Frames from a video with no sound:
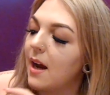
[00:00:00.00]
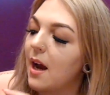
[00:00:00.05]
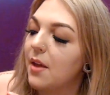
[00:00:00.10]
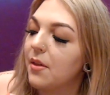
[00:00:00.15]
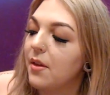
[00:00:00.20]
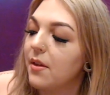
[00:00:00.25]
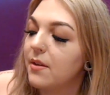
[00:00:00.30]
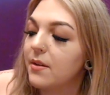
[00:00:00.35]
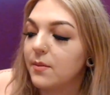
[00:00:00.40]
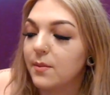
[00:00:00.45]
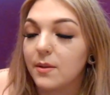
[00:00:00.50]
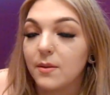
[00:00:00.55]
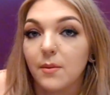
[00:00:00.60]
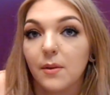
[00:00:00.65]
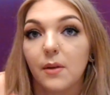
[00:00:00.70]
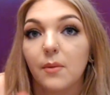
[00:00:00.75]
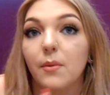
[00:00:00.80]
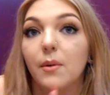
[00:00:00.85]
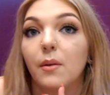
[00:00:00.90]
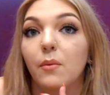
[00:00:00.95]
I thought this was
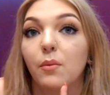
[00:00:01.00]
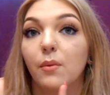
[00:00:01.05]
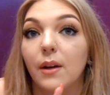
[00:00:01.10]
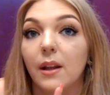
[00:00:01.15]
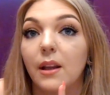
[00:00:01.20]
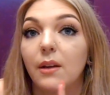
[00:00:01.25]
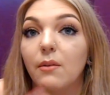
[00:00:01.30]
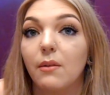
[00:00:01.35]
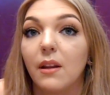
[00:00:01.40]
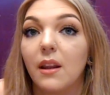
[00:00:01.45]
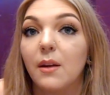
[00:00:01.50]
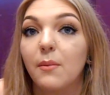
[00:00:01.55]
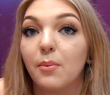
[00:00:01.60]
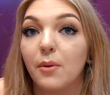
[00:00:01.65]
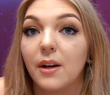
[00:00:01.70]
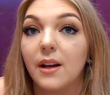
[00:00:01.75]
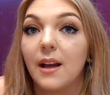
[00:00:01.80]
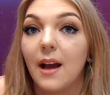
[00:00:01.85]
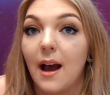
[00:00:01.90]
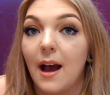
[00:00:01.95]
going to be a really, really
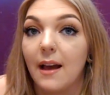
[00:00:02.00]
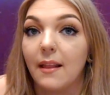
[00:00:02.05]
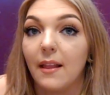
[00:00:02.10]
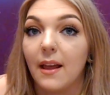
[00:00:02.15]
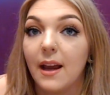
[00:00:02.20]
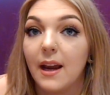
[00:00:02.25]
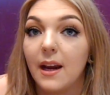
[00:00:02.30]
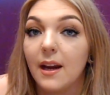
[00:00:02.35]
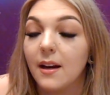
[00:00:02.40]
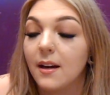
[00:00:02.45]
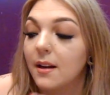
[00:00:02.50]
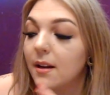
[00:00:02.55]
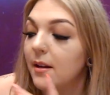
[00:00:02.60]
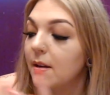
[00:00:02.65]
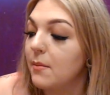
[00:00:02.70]
pretty highlight.